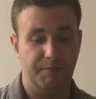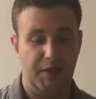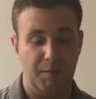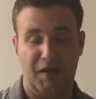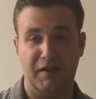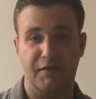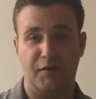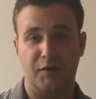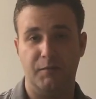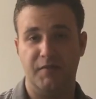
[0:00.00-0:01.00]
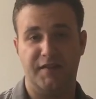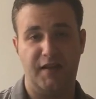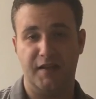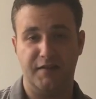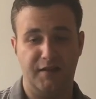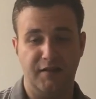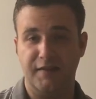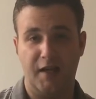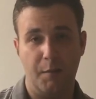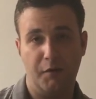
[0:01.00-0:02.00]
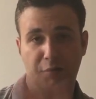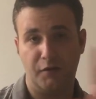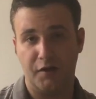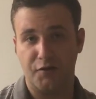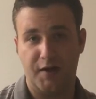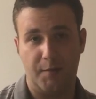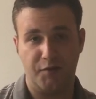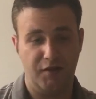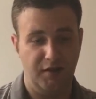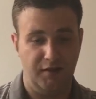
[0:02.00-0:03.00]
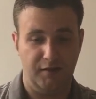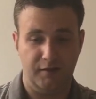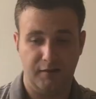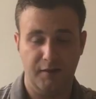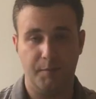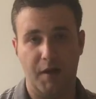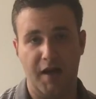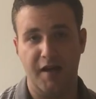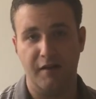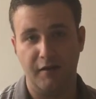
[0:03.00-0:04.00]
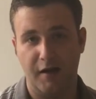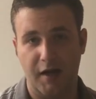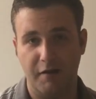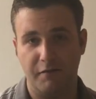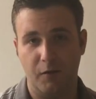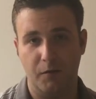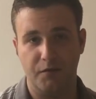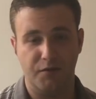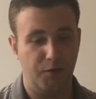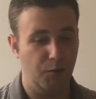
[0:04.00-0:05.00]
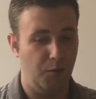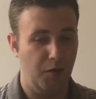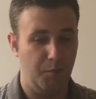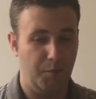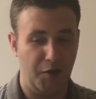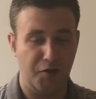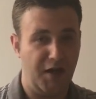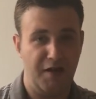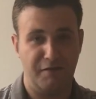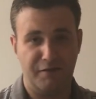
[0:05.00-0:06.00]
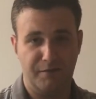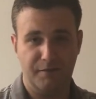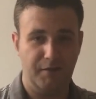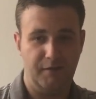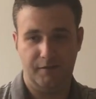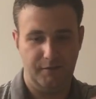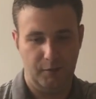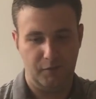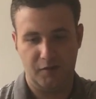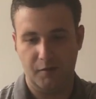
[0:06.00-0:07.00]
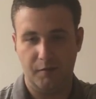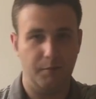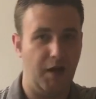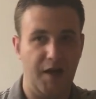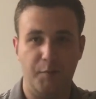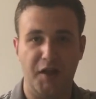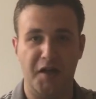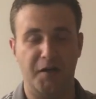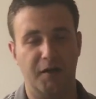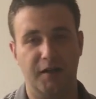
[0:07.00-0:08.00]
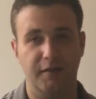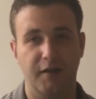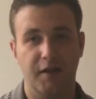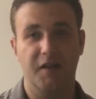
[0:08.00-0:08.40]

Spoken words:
in my living room decided to set up a little contraption and clip my iPhone to a butter knife over my planner, and